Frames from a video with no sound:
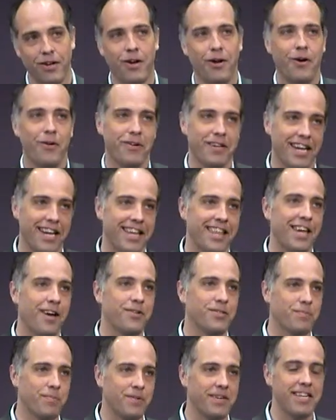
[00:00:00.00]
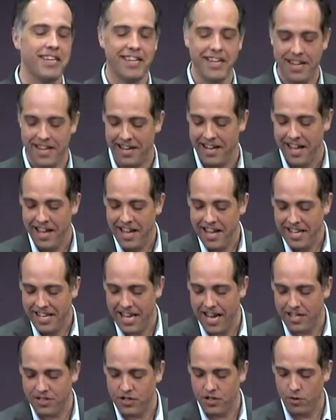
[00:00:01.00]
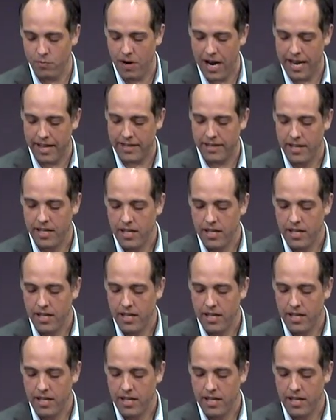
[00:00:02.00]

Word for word: okay, that was pretty good. Yes, you're right.